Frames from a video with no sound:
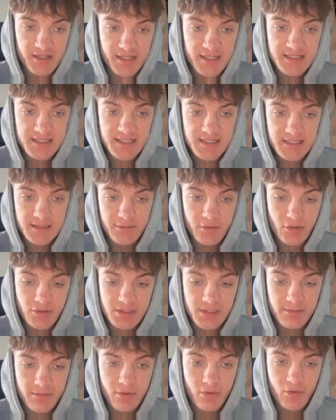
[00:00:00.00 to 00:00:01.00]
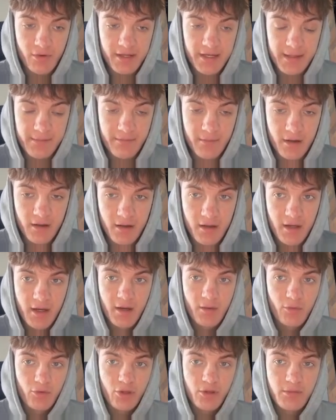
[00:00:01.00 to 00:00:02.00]
This is the most important in my, well,
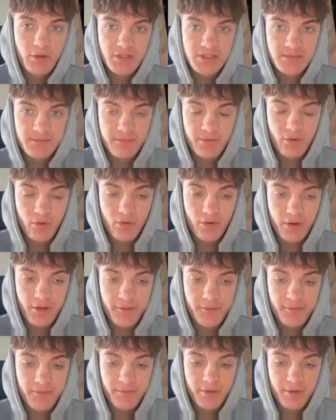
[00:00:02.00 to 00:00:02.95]
not the most important,